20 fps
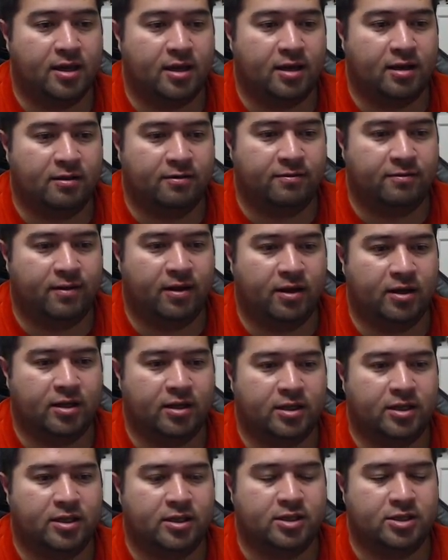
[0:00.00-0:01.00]
a func
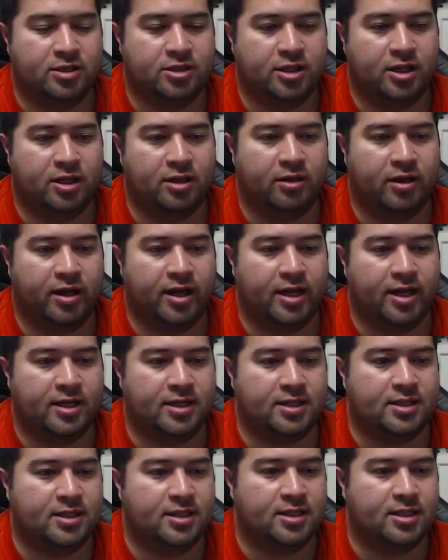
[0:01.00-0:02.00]

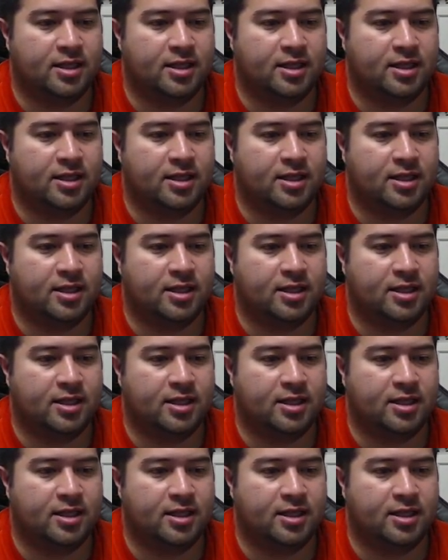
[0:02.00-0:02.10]
generate